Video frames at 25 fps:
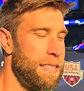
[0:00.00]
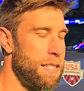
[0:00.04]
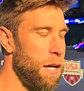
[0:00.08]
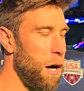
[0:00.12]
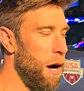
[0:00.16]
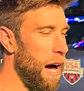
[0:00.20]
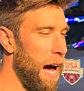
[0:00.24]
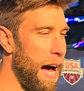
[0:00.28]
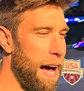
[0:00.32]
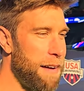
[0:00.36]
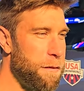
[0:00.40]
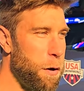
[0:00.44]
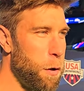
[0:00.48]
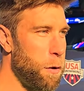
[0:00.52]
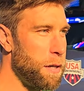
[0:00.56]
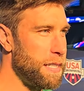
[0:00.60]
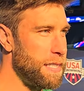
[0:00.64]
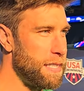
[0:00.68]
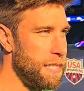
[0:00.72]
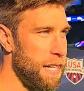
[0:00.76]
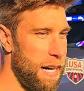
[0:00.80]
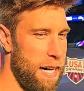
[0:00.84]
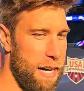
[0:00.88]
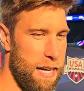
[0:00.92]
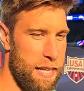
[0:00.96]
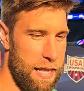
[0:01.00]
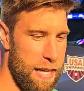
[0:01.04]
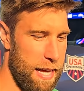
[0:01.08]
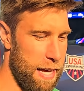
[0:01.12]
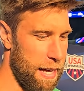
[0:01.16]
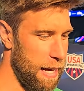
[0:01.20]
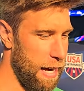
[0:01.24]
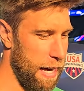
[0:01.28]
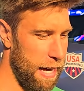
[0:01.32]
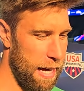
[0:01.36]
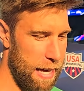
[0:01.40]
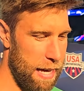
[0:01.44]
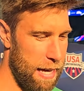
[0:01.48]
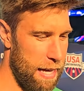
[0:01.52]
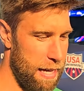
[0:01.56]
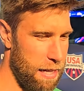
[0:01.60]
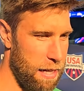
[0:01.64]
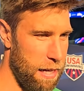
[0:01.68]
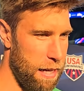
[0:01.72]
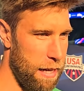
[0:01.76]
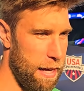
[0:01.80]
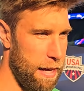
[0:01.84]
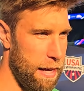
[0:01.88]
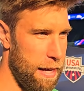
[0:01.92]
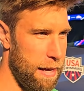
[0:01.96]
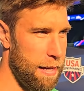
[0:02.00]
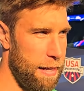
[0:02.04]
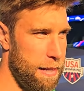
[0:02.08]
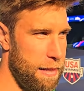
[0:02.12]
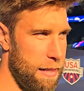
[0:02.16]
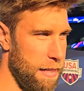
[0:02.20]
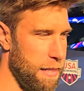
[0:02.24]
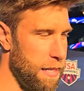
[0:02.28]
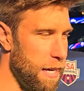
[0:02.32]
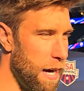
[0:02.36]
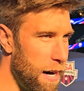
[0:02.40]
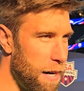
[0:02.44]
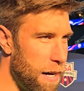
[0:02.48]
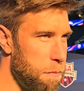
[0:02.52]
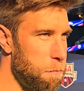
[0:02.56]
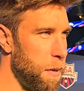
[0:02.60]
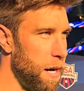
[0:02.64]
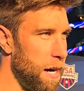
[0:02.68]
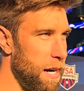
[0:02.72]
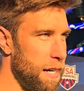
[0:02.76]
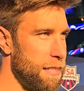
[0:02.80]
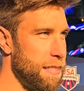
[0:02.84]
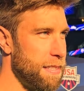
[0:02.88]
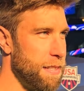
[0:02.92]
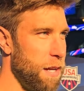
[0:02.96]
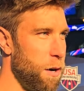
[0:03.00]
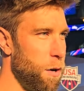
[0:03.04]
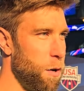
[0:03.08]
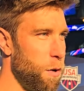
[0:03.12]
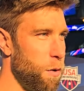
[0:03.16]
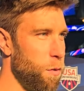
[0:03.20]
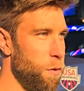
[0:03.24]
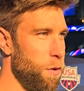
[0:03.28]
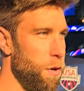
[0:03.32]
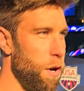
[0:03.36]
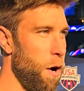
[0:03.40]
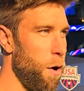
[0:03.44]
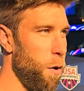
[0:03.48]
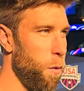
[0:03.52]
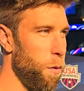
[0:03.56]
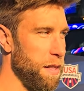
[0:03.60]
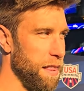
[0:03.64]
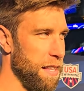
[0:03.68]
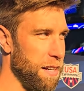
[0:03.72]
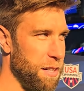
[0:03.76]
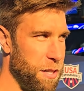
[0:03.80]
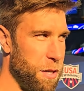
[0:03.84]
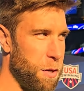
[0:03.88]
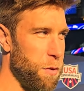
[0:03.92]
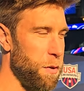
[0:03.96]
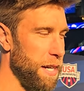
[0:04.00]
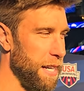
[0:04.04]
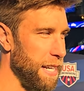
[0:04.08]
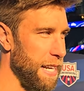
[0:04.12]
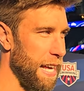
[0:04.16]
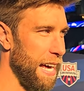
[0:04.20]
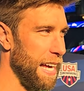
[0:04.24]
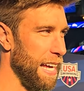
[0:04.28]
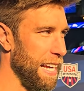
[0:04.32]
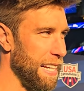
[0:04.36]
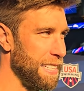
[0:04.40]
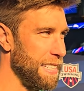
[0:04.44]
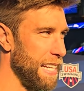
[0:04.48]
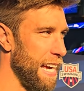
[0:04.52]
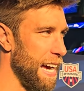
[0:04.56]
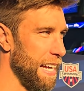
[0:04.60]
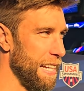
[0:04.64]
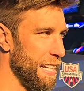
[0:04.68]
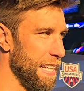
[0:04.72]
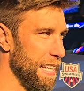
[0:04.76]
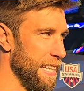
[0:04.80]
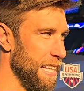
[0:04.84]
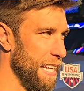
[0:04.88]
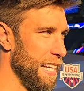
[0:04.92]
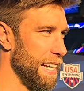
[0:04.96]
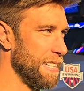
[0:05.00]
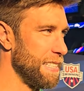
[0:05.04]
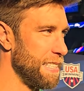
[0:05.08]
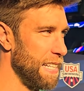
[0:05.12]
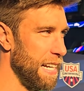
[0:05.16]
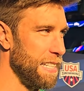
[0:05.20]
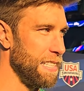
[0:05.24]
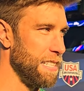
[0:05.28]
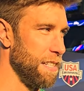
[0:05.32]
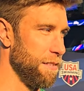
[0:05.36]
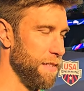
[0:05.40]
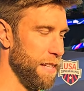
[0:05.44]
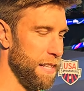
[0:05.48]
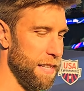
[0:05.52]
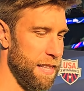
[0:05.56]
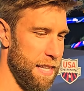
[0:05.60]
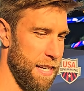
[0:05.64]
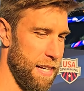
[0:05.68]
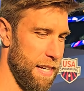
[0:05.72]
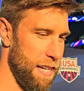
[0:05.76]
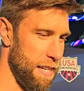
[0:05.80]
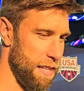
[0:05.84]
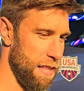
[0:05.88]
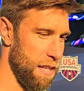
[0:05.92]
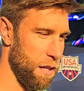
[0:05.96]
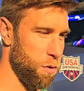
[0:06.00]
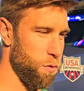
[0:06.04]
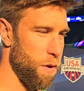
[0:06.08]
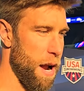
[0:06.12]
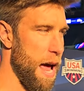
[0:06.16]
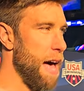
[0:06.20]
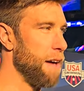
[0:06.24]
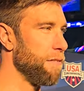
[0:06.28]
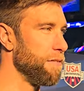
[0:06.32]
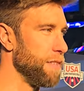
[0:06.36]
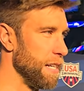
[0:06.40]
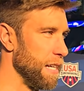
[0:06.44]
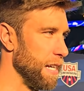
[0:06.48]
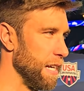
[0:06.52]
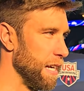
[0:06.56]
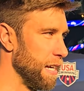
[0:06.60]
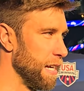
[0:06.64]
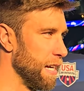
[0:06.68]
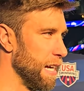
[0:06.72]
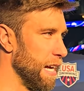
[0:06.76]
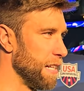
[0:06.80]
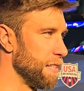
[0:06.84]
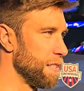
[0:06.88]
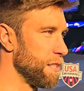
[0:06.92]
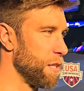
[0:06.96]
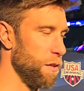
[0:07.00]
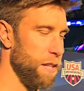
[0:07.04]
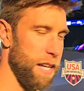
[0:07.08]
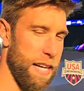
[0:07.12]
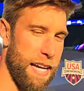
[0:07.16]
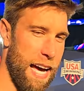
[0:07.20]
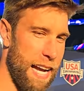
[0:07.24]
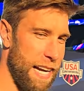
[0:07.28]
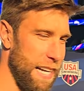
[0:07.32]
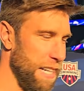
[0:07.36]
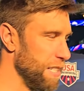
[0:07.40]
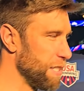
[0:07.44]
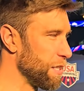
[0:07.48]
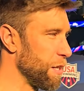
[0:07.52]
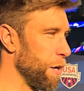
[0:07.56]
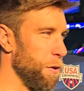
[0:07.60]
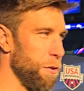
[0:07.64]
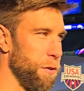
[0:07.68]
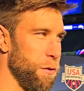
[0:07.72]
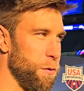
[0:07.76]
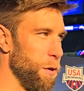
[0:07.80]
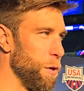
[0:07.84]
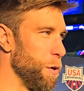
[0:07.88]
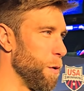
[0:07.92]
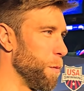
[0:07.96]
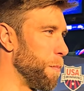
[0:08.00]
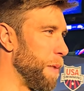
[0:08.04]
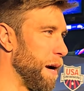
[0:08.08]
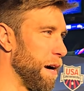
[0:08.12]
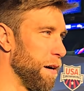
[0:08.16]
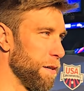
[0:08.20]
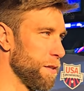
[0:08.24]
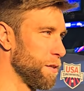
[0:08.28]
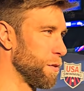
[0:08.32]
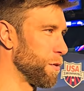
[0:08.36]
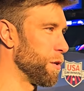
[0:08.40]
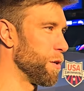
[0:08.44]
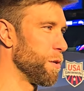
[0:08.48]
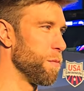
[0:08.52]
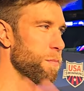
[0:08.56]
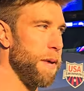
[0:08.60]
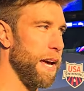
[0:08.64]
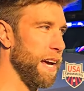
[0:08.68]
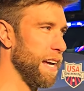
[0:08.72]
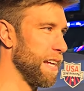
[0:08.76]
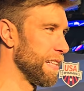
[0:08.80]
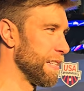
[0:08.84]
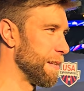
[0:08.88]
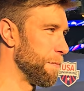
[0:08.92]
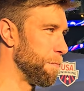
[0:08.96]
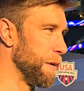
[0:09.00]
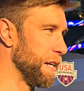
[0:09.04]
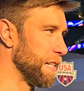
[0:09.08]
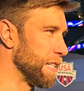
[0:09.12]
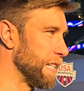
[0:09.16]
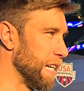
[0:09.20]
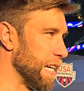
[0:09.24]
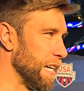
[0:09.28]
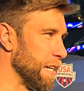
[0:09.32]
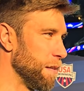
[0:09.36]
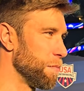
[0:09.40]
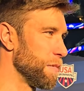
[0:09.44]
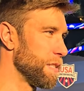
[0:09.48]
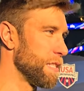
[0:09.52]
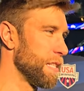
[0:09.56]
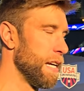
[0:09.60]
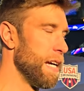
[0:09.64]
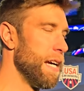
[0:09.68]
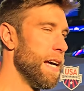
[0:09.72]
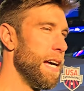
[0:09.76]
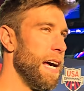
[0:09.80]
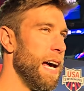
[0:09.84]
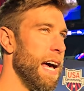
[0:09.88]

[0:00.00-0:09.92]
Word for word: So I've always thought like the young bucks don't know what they're doing yet exactly the extent of it, the, the gravity, and so they kind of just go through, barrel through, make Olympic teams